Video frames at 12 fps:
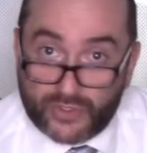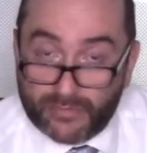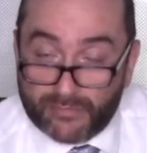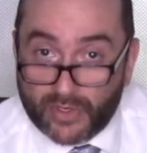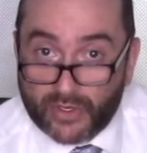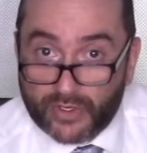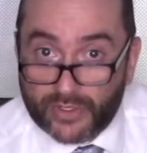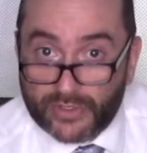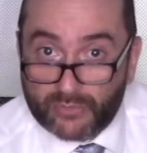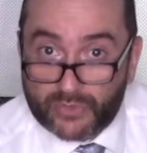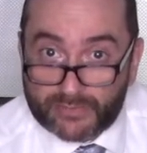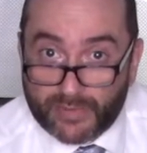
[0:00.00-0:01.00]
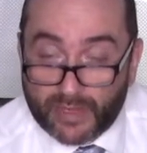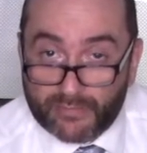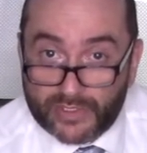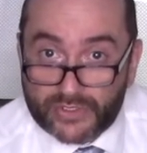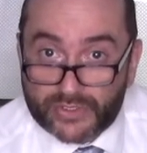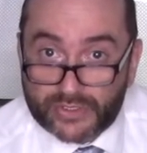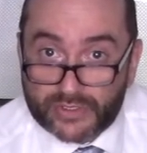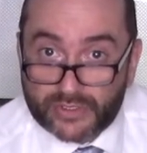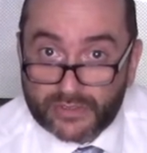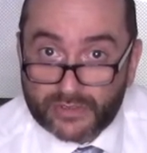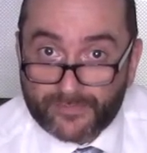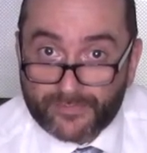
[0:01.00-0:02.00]
Gemara that was published,
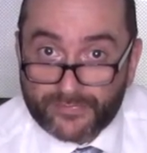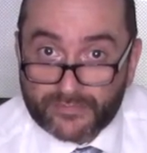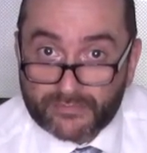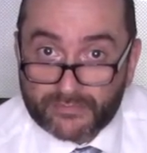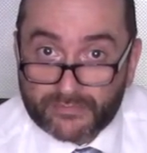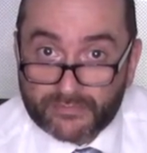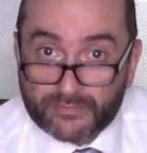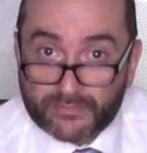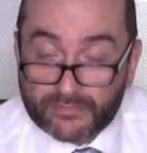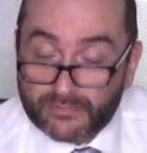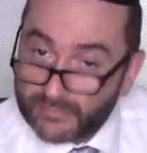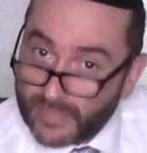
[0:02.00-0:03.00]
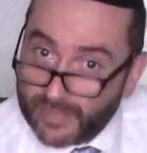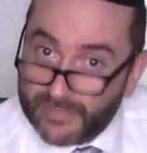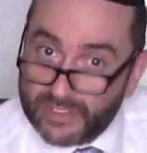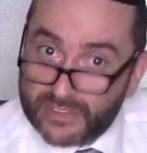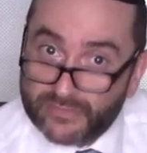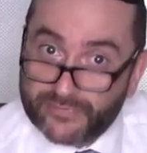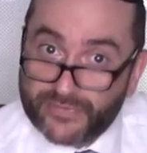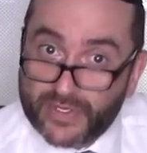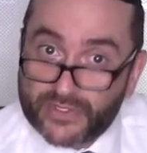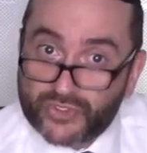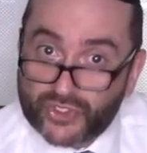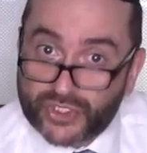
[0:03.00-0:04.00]
that means the
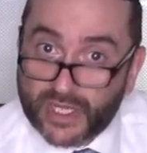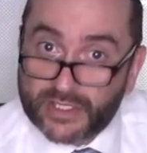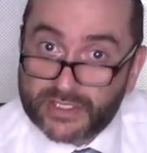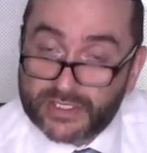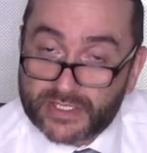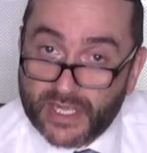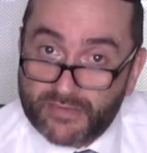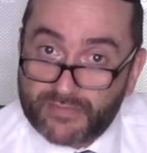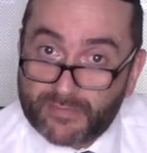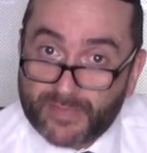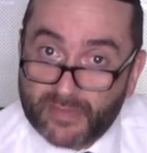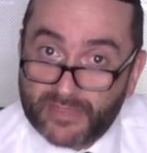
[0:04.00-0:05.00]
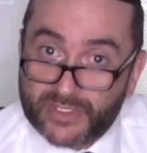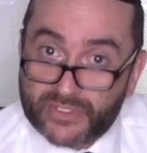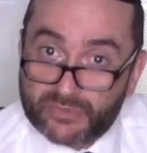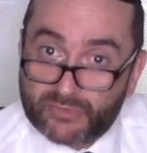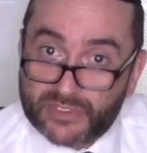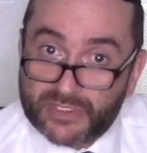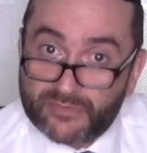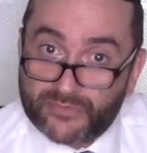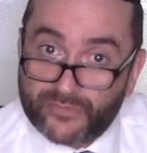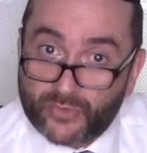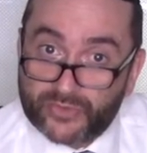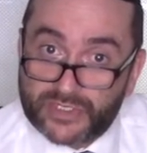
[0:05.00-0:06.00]
first Shas ever published, was in
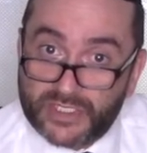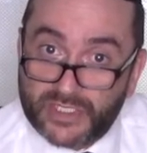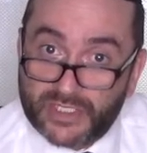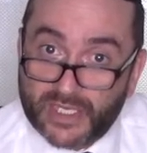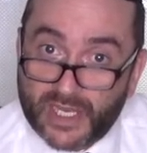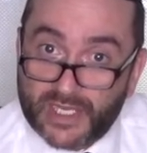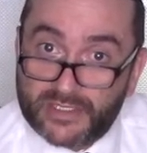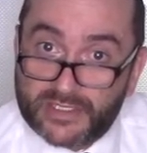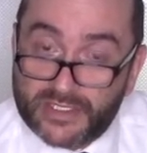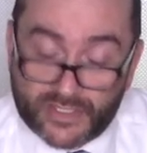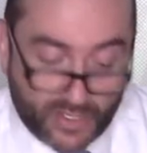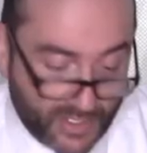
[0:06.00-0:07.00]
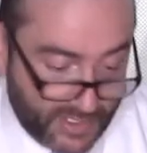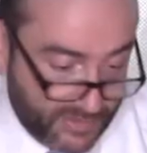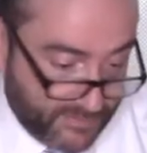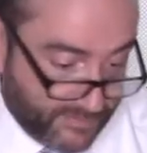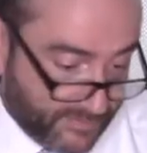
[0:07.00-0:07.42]
1489.